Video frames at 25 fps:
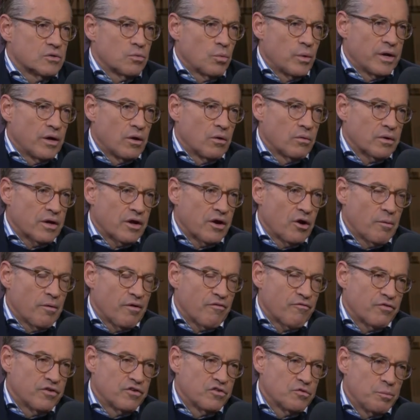We don't care
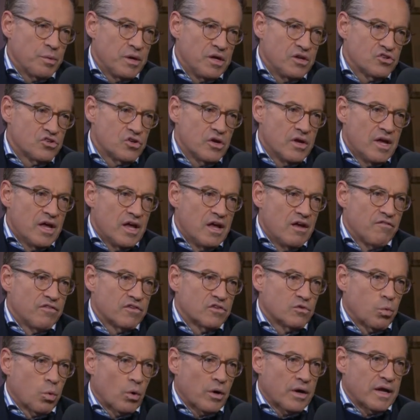about free speech if
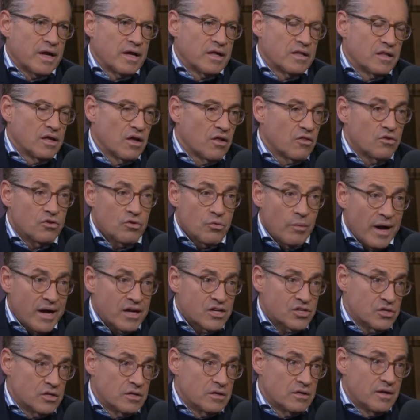it's working in the other
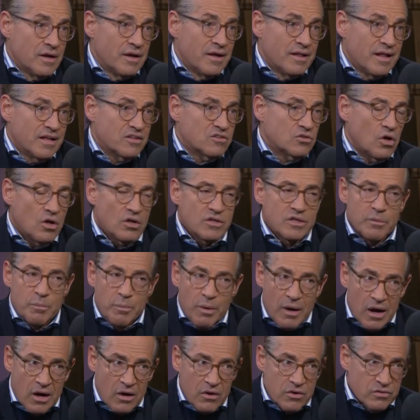direction. That's called
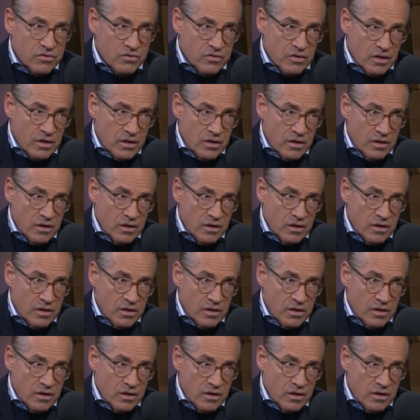hypocrisy.